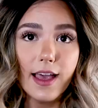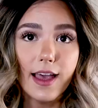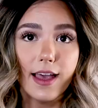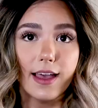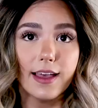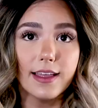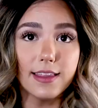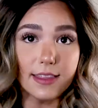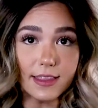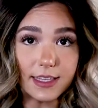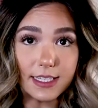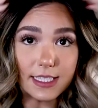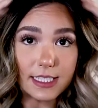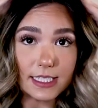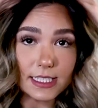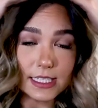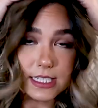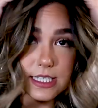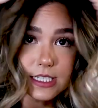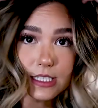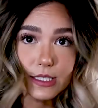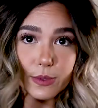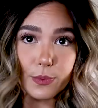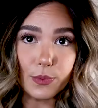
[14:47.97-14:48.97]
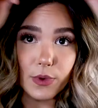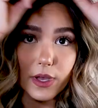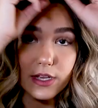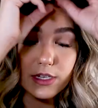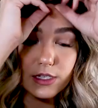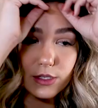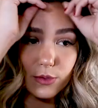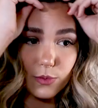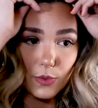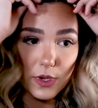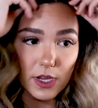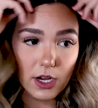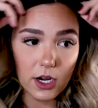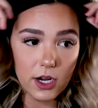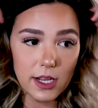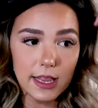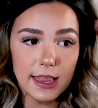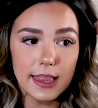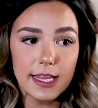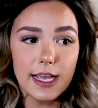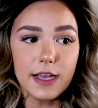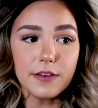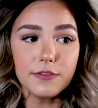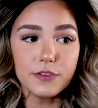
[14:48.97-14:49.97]
And this is what we are
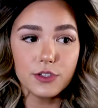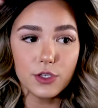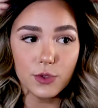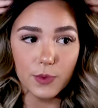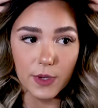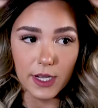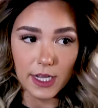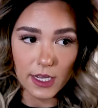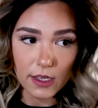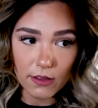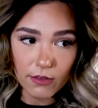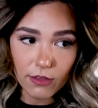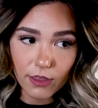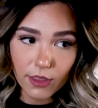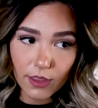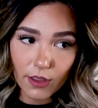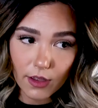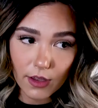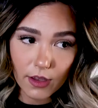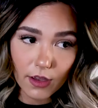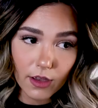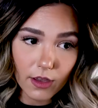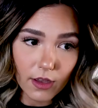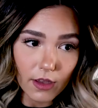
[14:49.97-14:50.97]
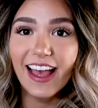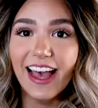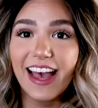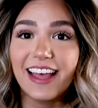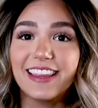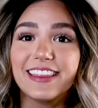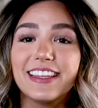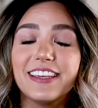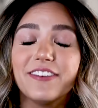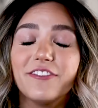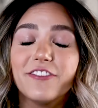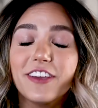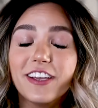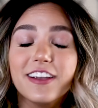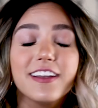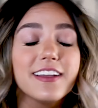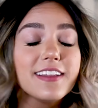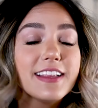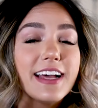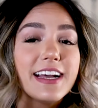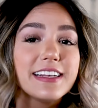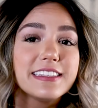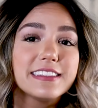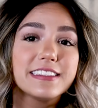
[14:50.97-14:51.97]
left with. And the
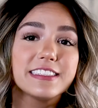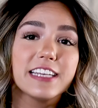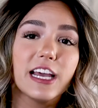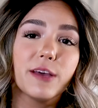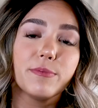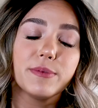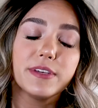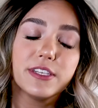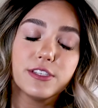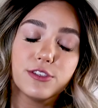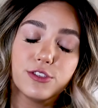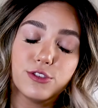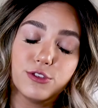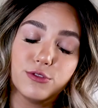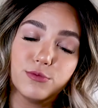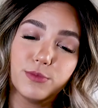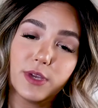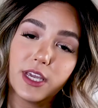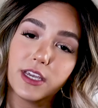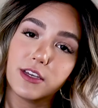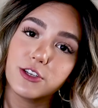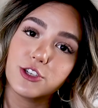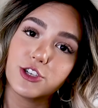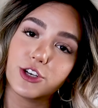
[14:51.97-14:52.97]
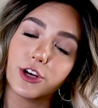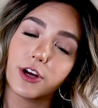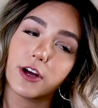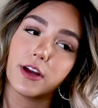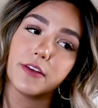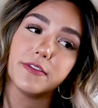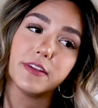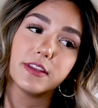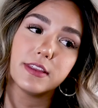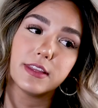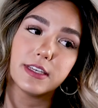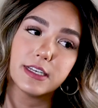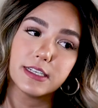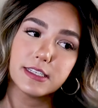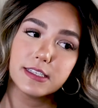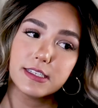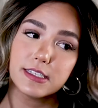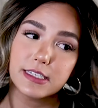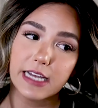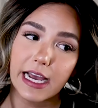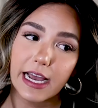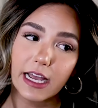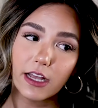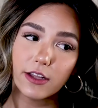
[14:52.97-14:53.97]
very last step is to make sure that this
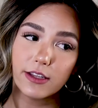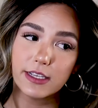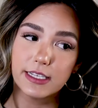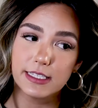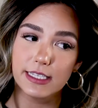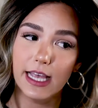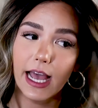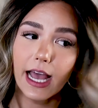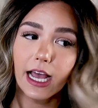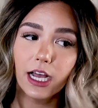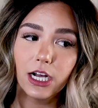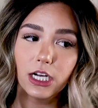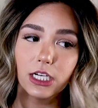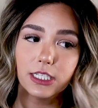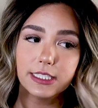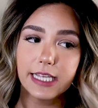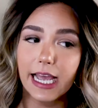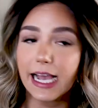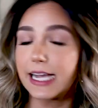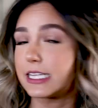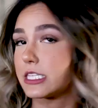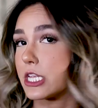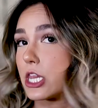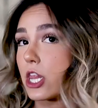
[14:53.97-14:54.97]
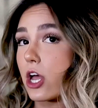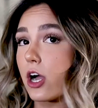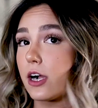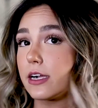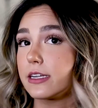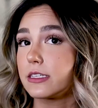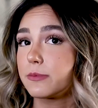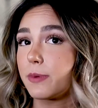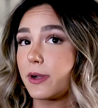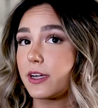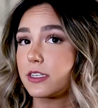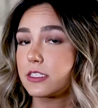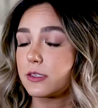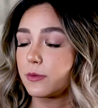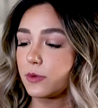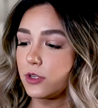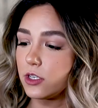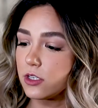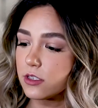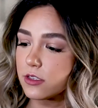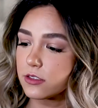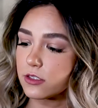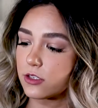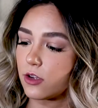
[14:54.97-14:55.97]
style is held as long as
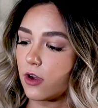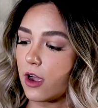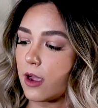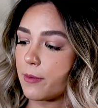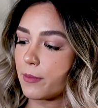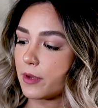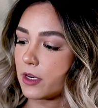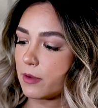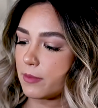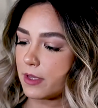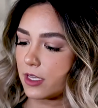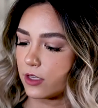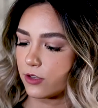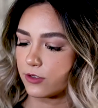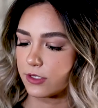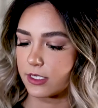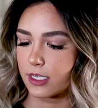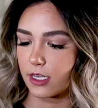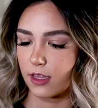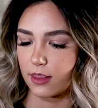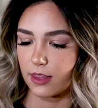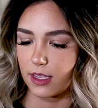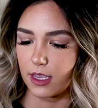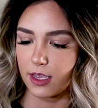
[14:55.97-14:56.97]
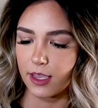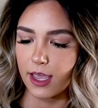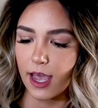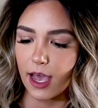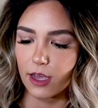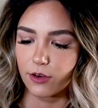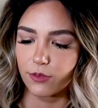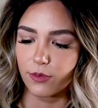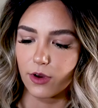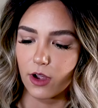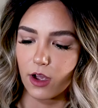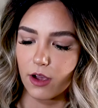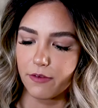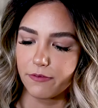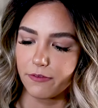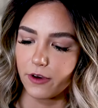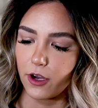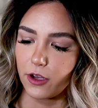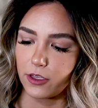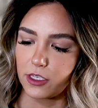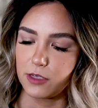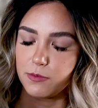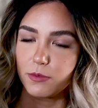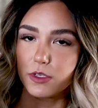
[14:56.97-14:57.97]
possible. So I'm gonna be using the Kenra
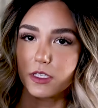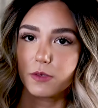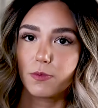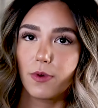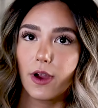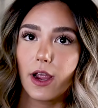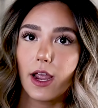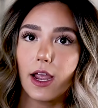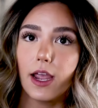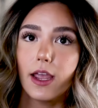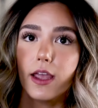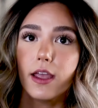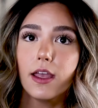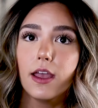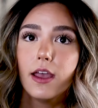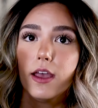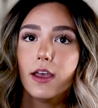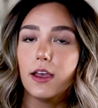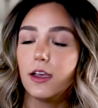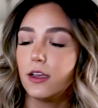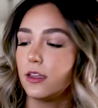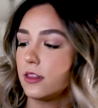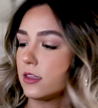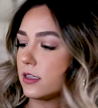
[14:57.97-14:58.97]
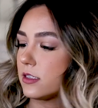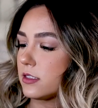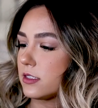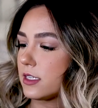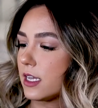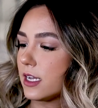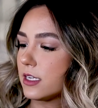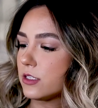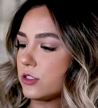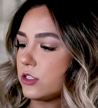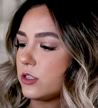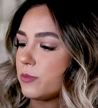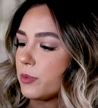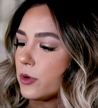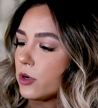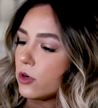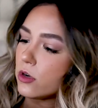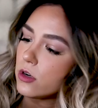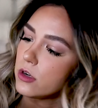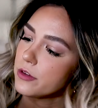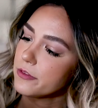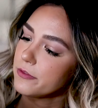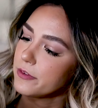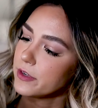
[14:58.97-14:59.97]
Volume Spray. This says Super
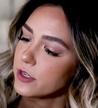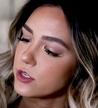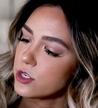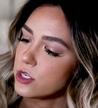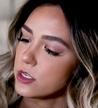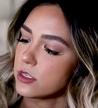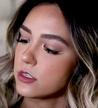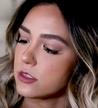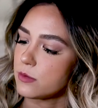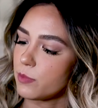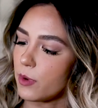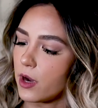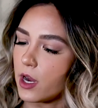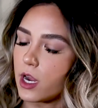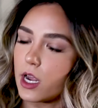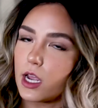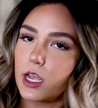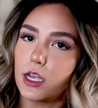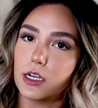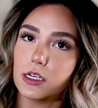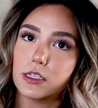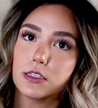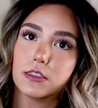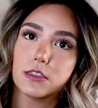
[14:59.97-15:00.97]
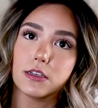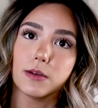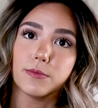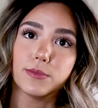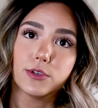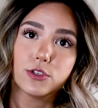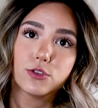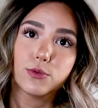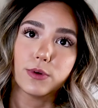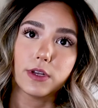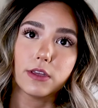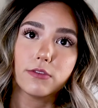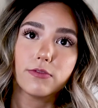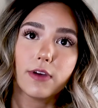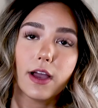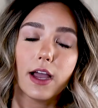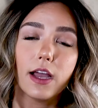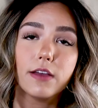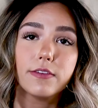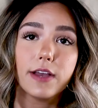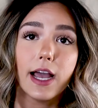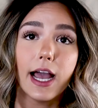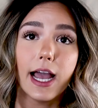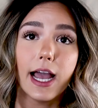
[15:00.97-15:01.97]
Hold Finishing Spray, and it's number 25.